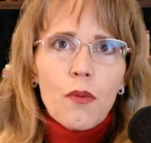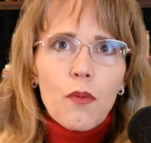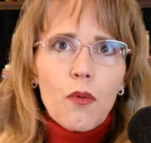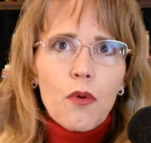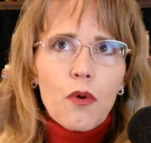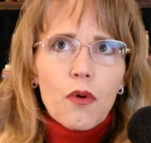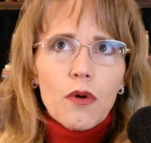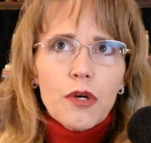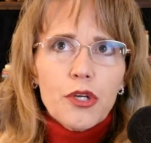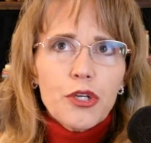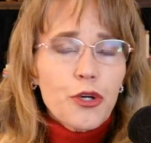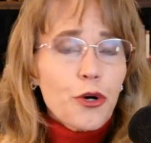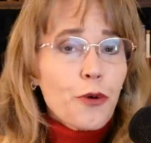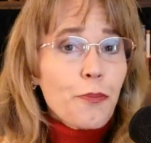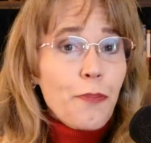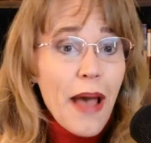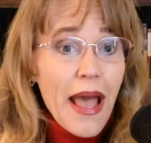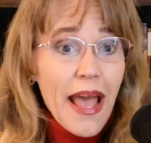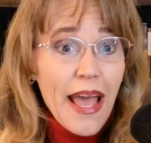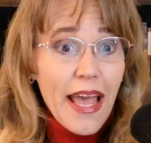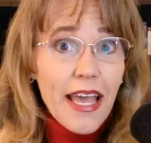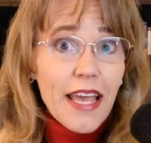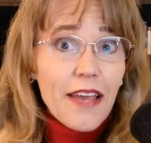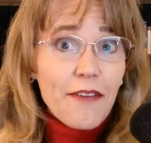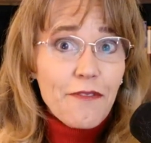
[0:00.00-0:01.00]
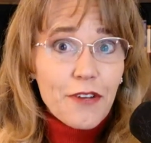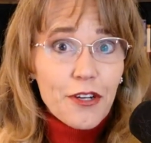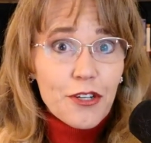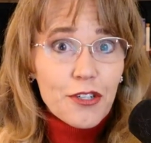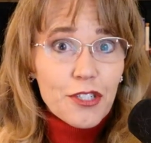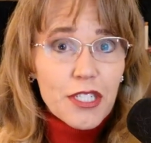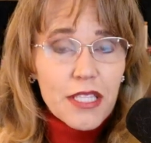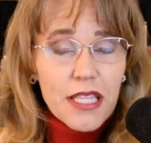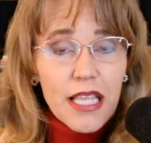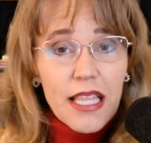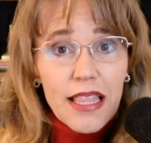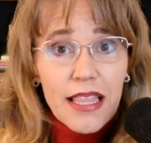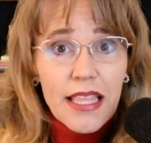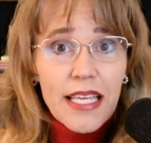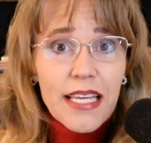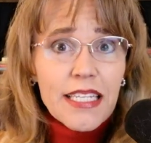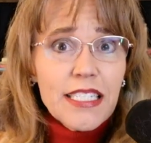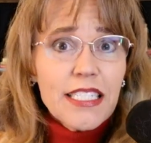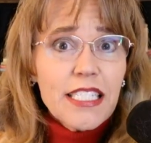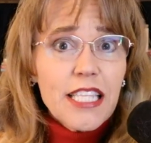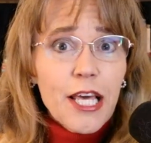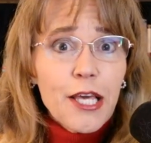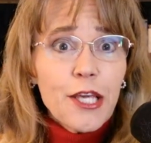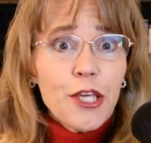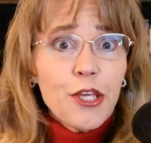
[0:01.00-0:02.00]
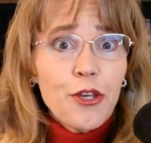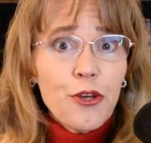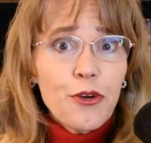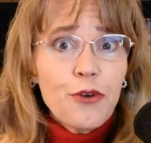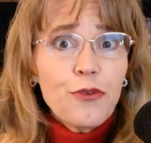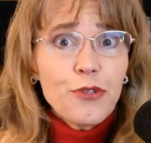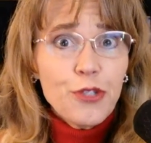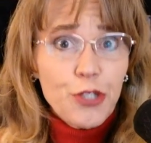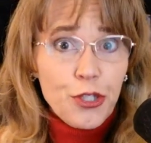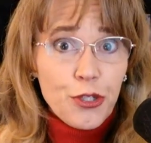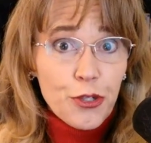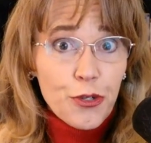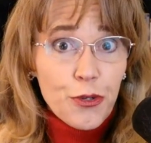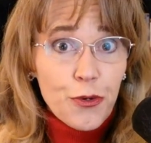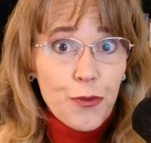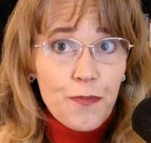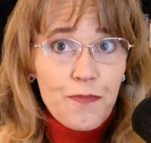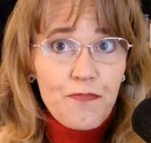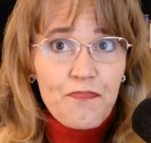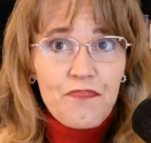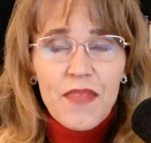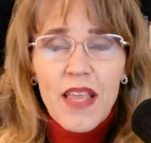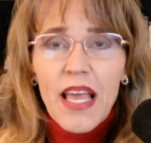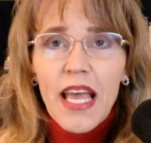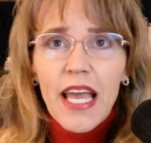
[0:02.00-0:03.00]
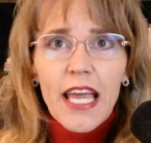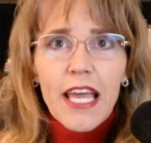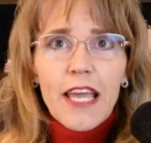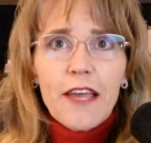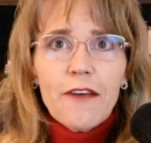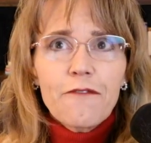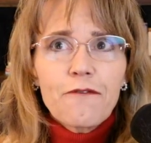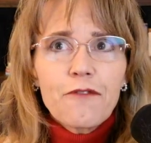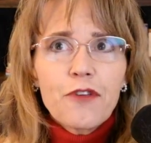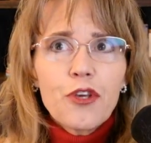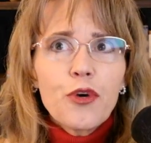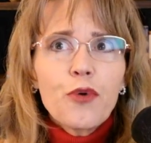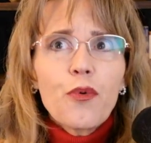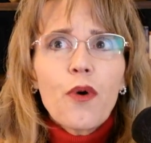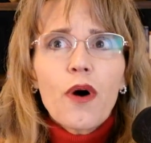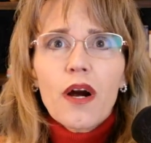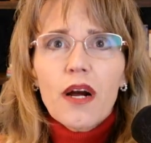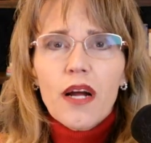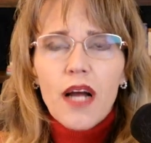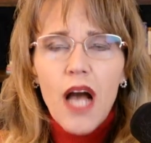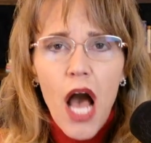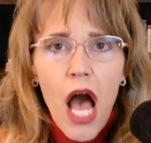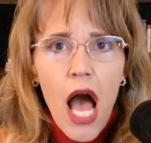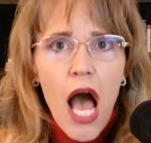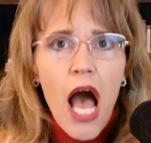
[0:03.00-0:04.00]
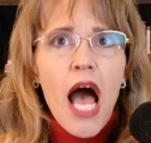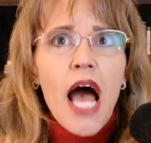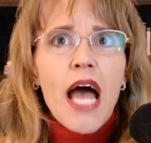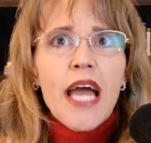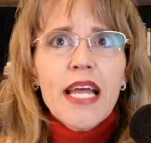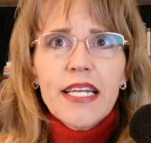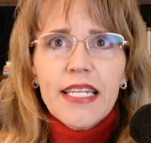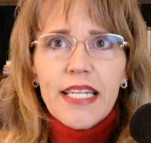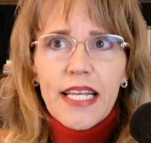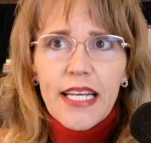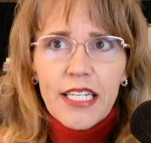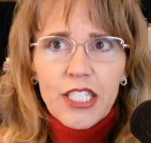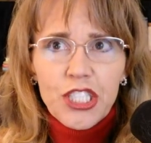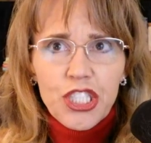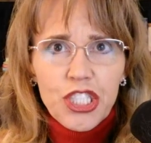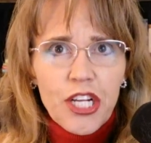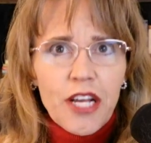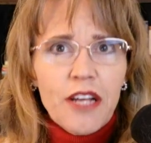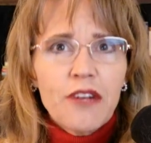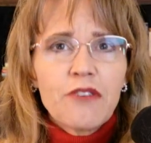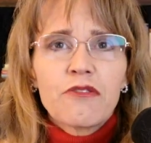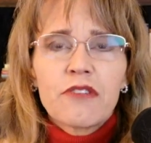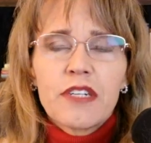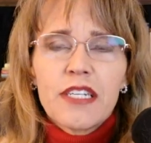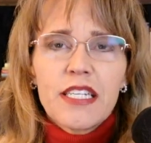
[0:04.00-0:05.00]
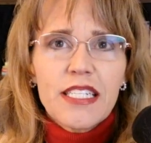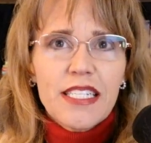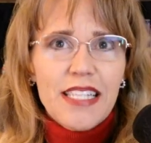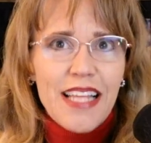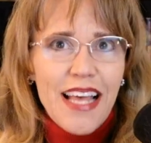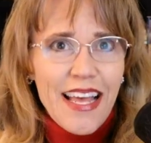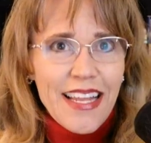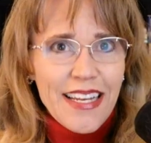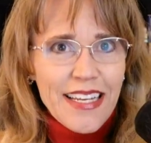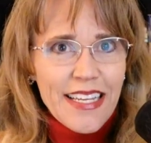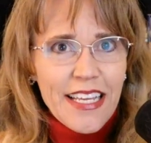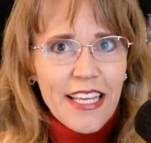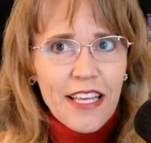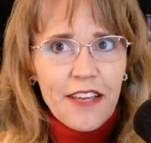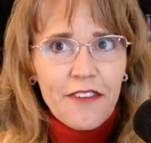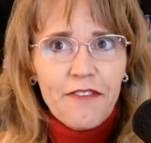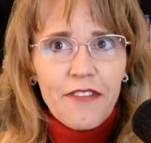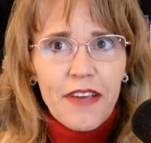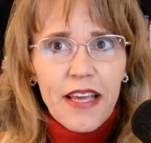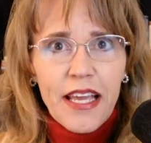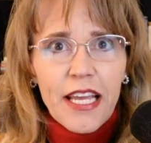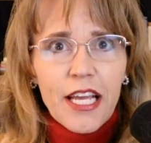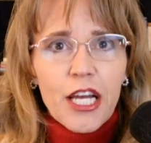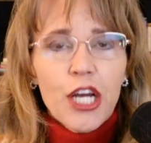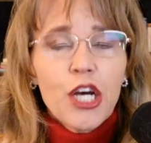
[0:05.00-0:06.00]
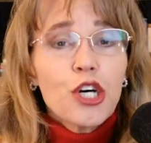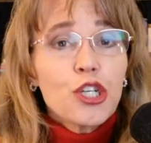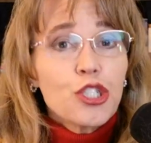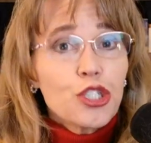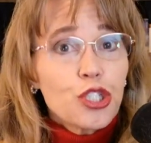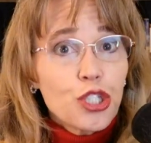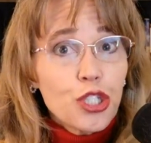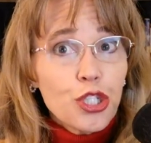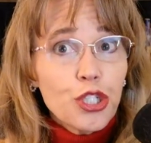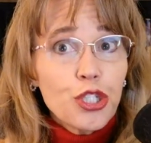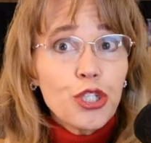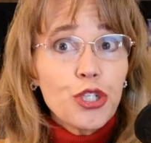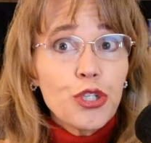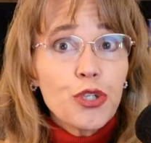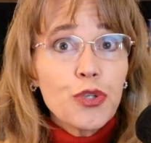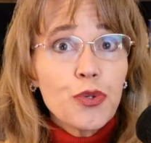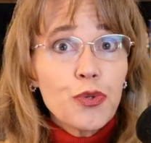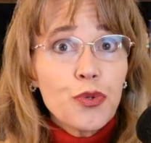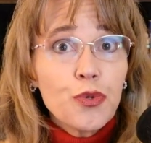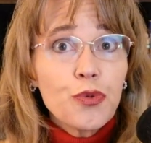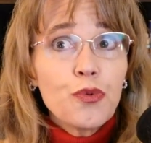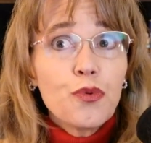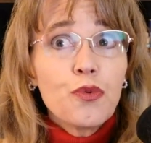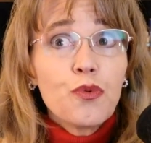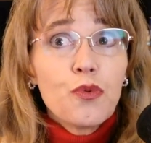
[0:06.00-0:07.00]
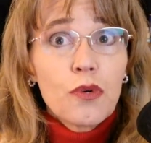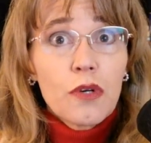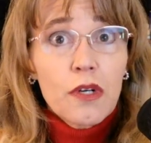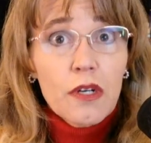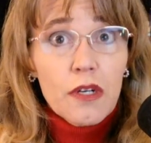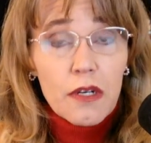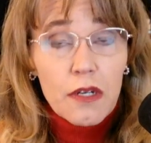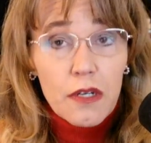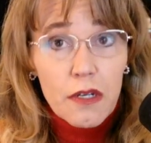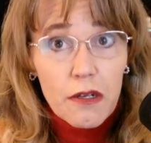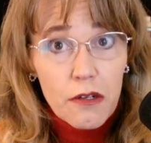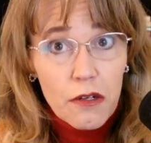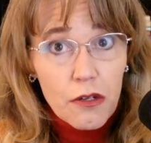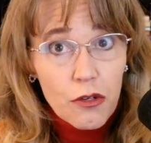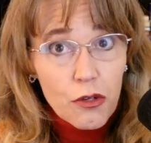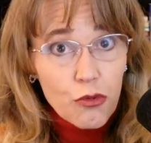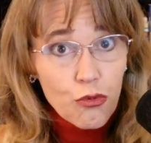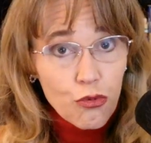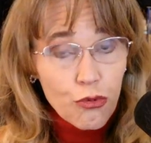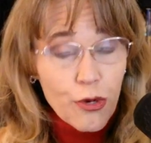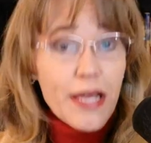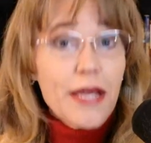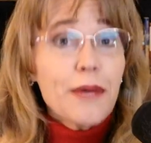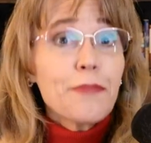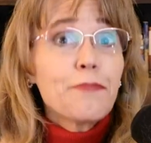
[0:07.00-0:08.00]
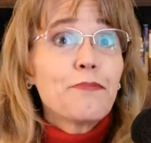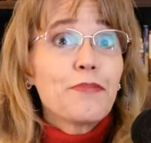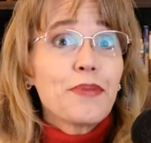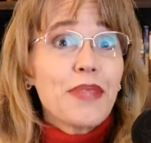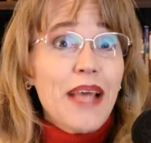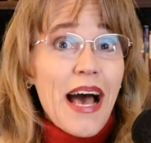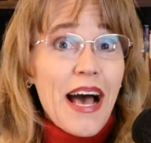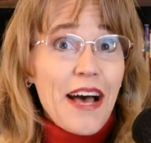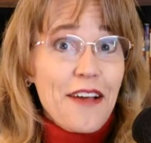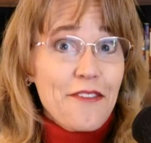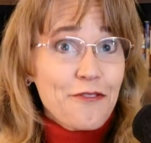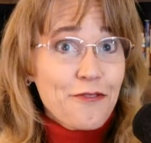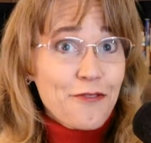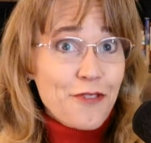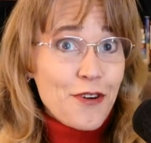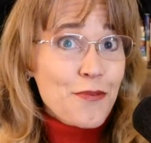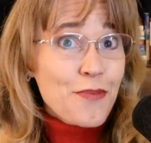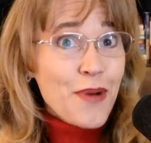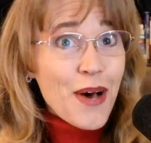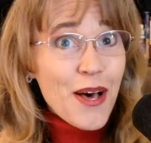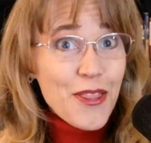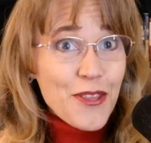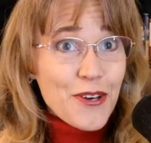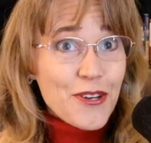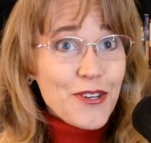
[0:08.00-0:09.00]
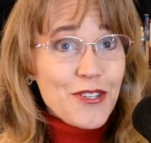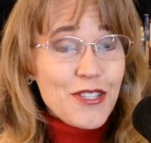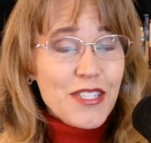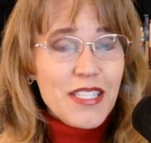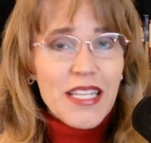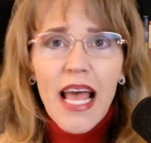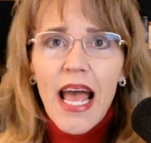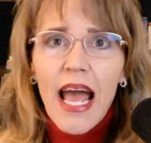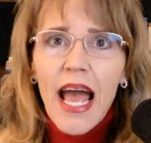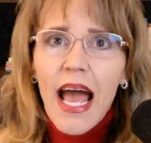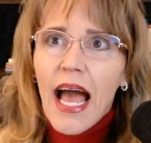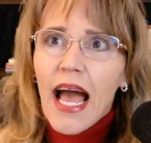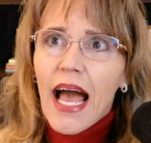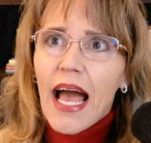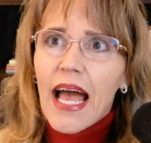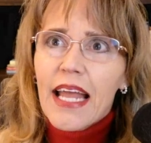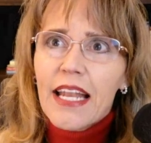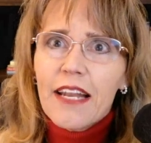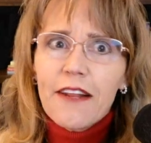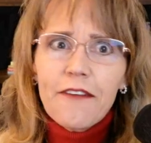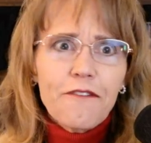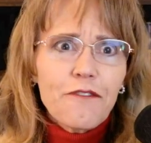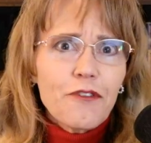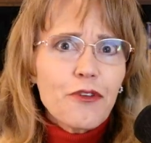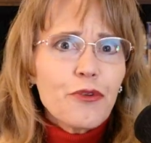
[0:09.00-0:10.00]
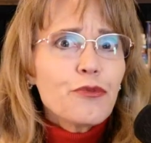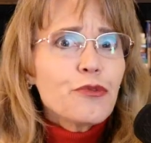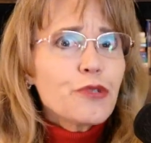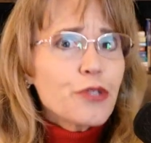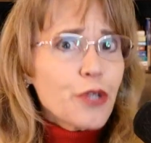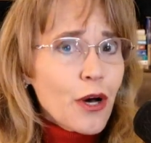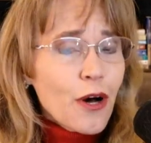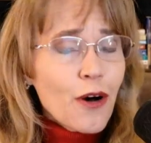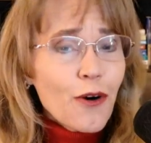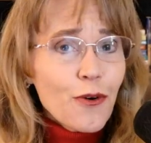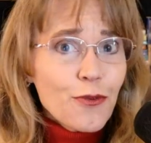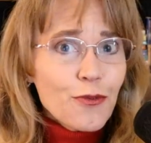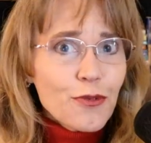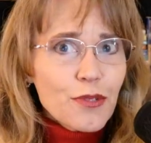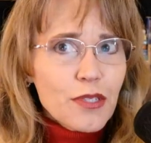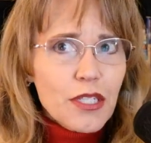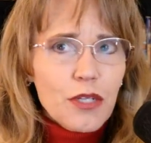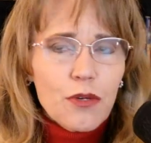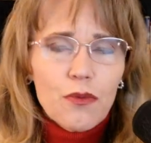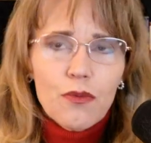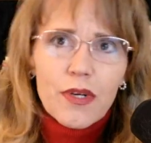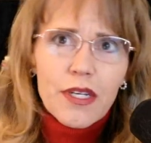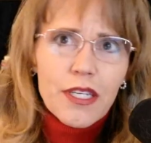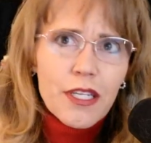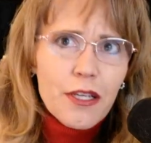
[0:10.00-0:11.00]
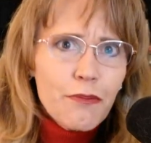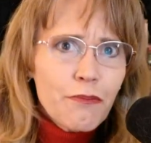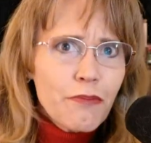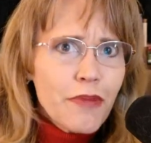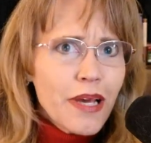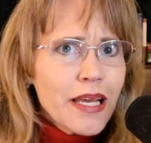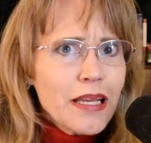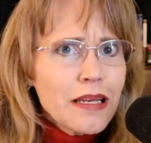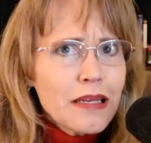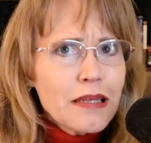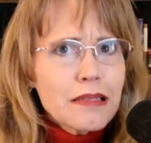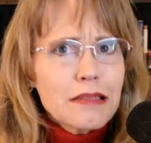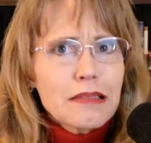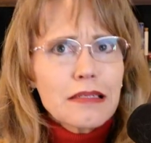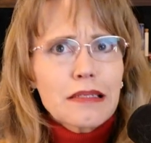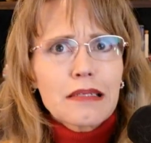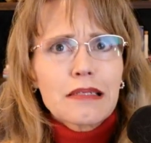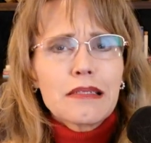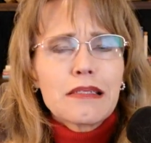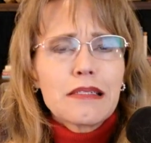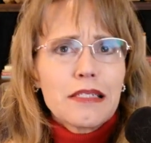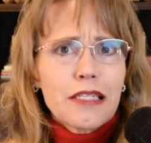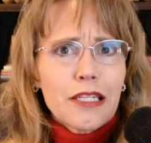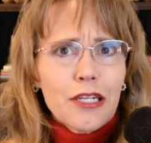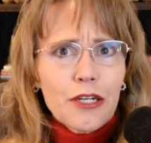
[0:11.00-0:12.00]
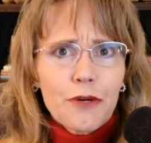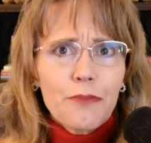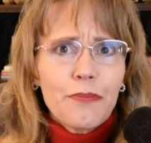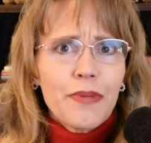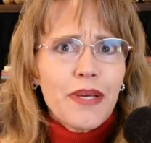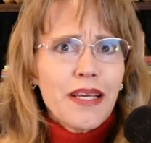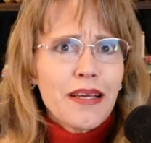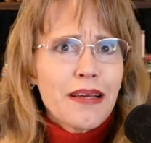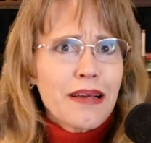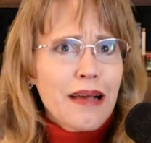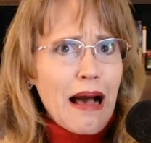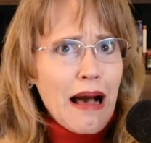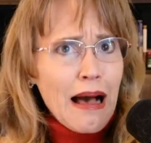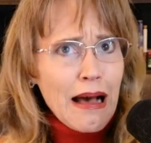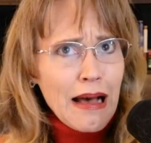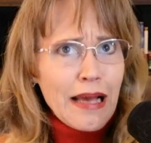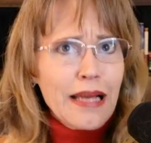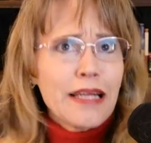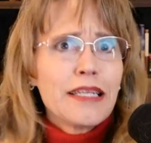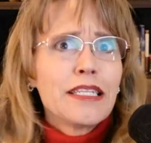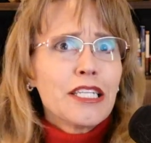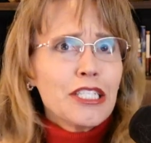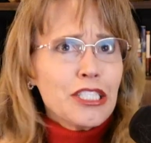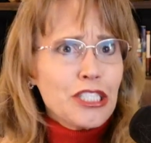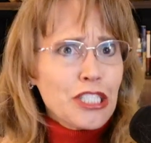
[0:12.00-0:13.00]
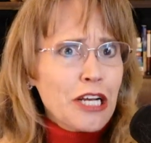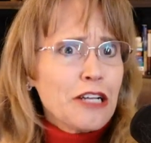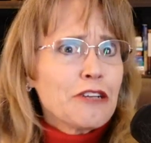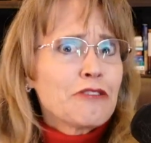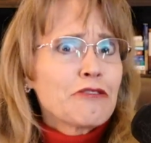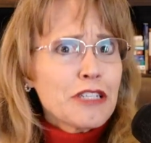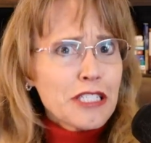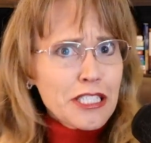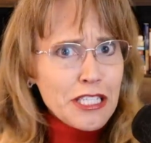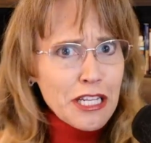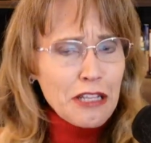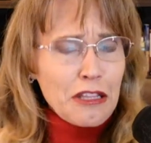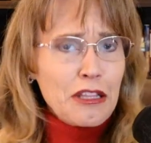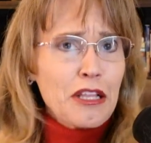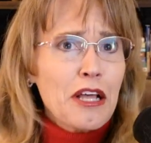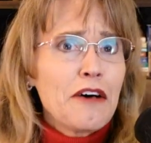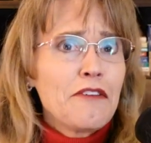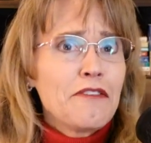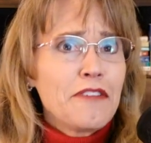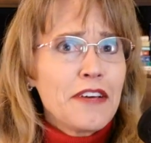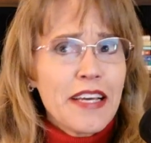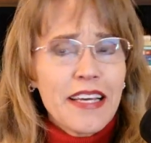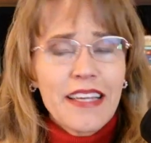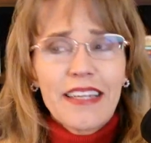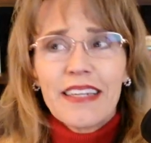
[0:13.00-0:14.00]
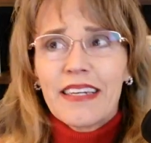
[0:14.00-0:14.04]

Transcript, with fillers: your behaviors, the things that you do. If you are kind and generous and giving, do you reap that from others? And if you don't, well, you may need to consider being kind and generous and loving